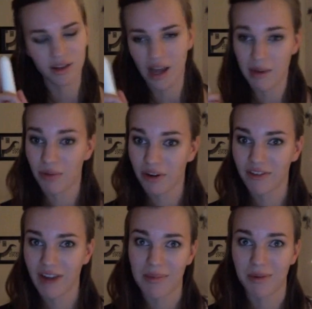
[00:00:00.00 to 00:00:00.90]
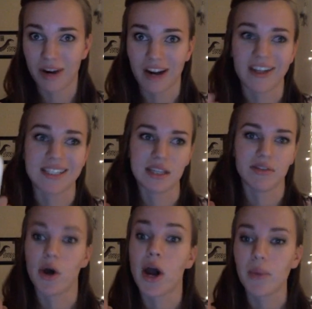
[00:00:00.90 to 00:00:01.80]
I made pretty rapid progress
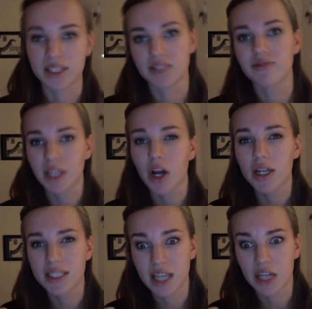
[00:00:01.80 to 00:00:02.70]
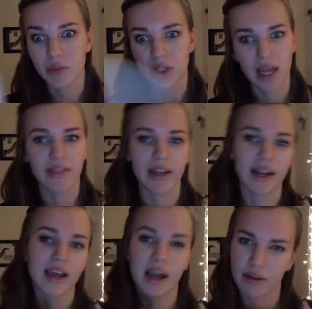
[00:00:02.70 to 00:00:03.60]
even though I wasn't really on a schedule, and then
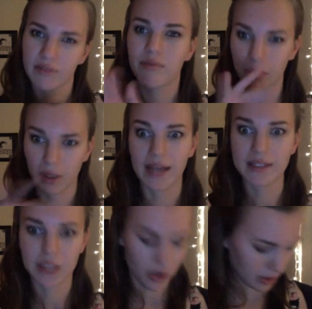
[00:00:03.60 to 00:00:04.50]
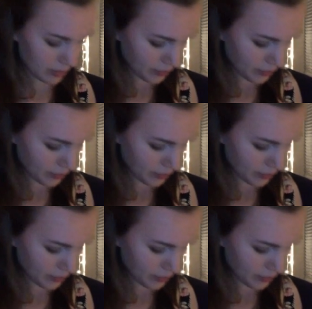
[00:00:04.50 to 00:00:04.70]
I kind of plateaued.